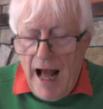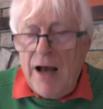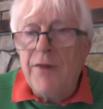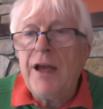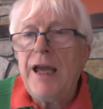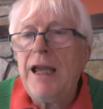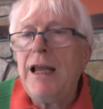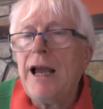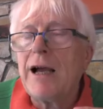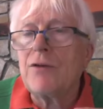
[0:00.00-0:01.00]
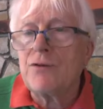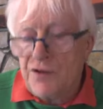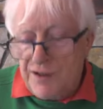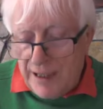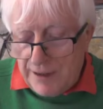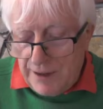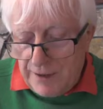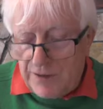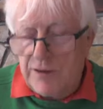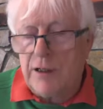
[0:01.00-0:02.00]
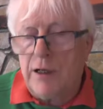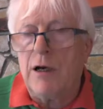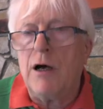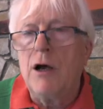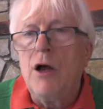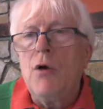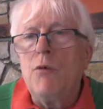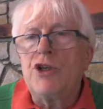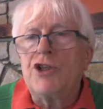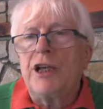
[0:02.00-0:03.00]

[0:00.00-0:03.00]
And the heliacal setting star, which